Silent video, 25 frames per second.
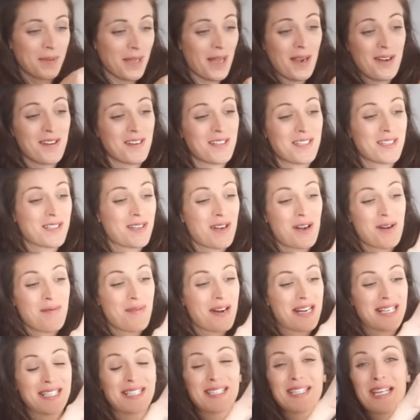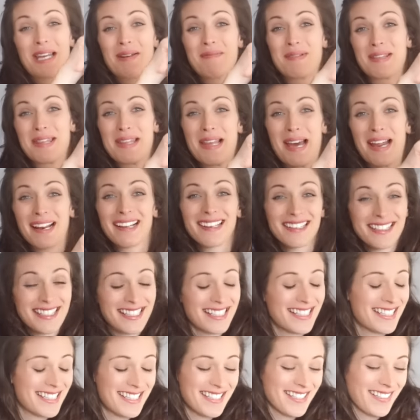And I just can't wait to see him in that because
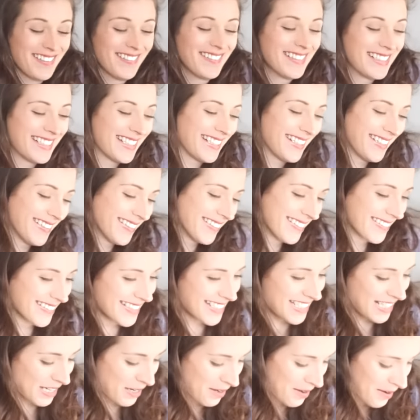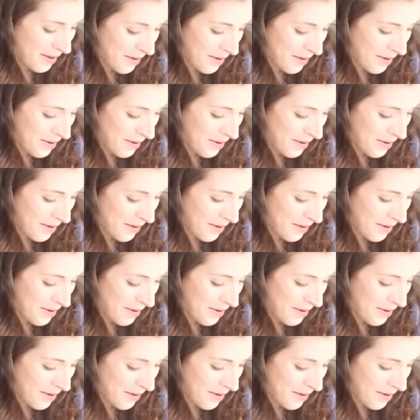it's so cute.